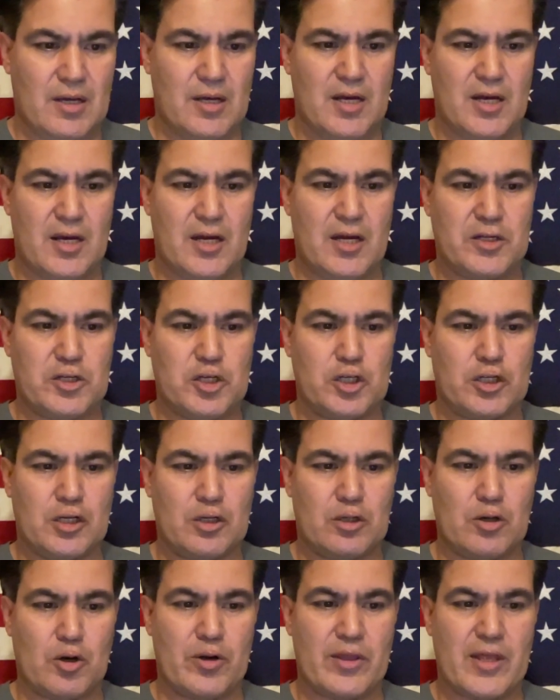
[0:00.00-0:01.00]
and you can
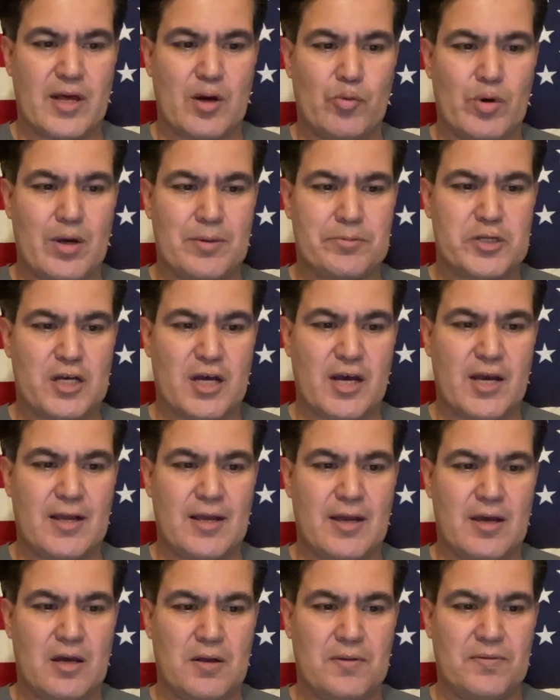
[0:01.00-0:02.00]
go to that
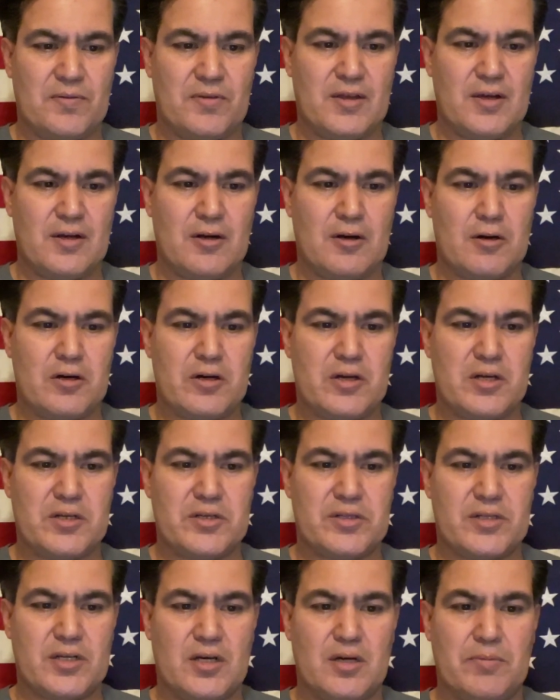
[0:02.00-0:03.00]
website, and there
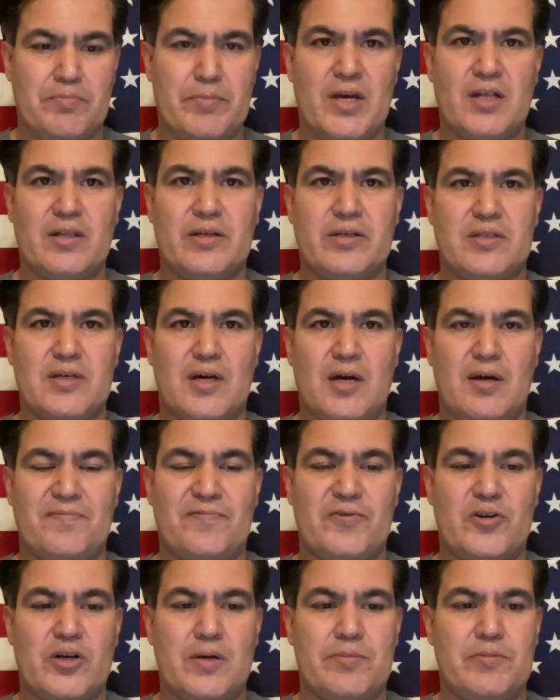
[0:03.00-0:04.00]
is a mailing time
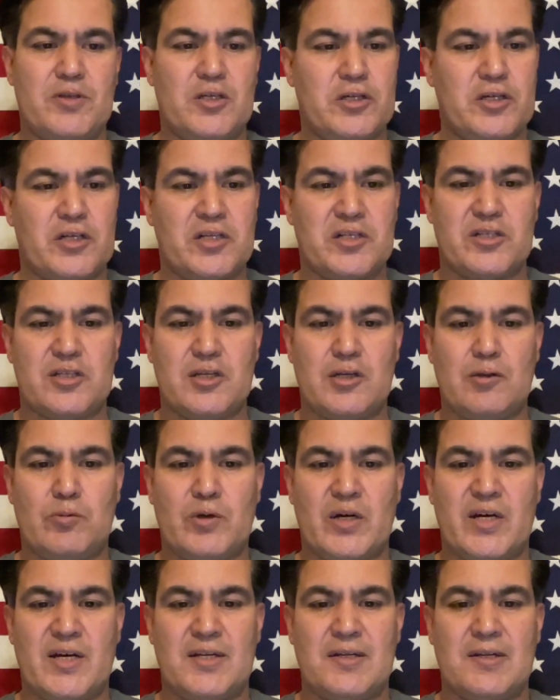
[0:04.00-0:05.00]
frame, and you can see
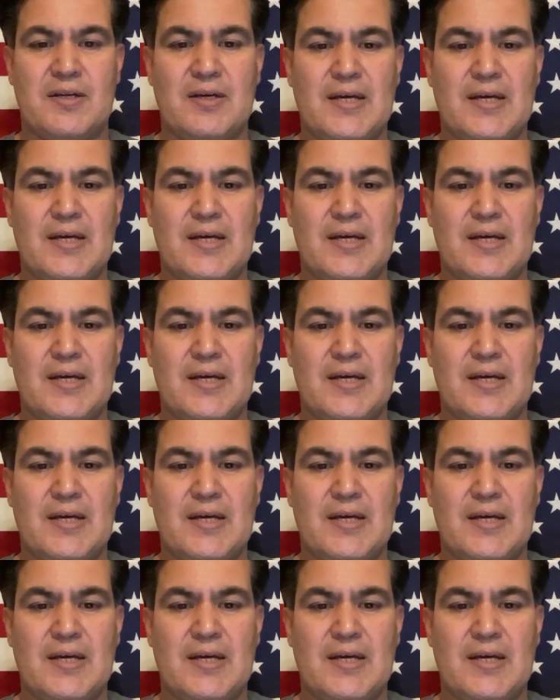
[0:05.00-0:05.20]
when